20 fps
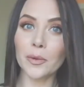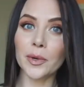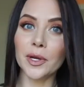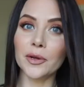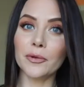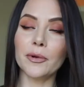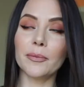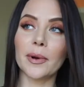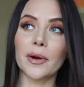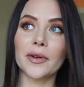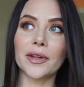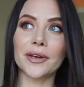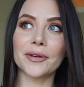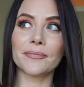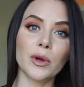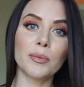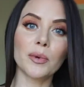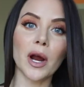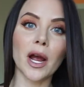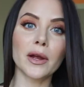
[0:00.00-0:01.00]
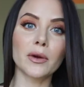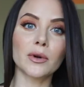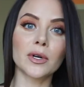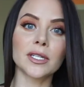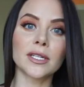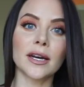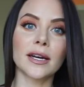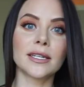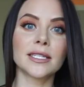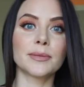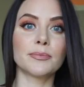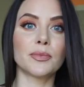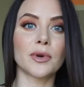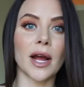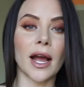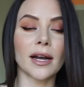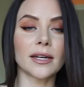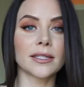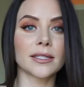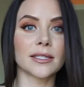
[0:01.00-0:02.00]
we do about it? We prioritize
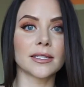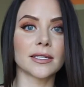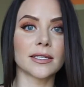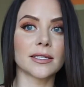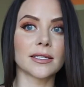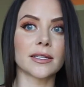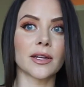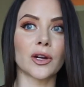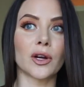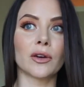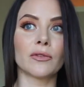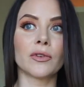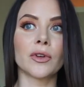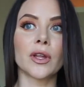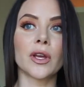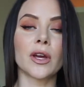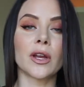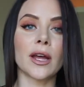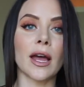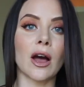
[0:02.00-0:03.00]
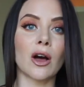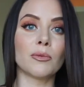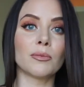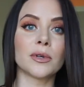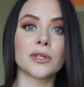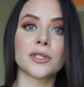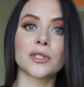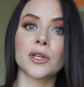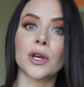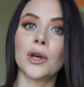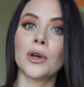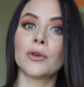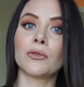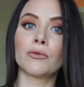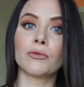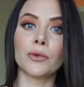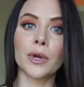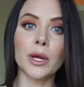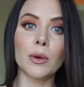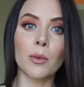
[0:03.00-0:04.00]
practices that are really going to help us
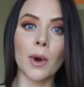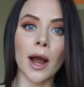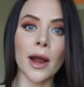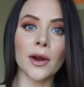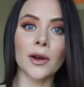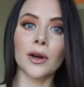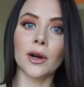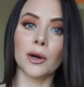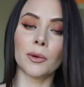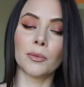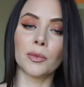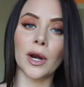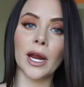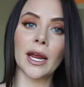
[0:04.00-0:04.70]
rewire our brain